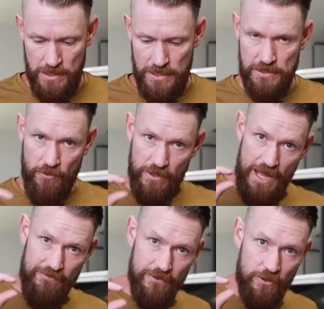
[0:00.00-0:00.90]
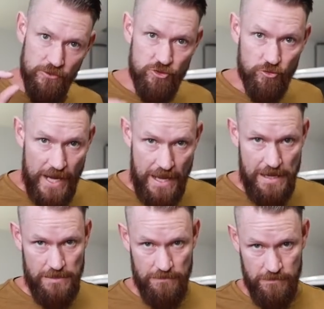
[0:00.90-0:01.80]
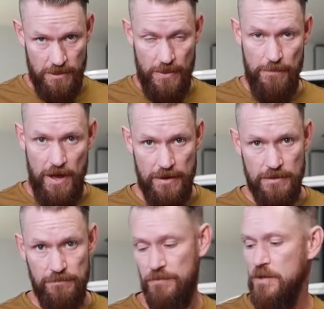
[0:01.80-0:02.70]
is going to have a little drain on the bottom.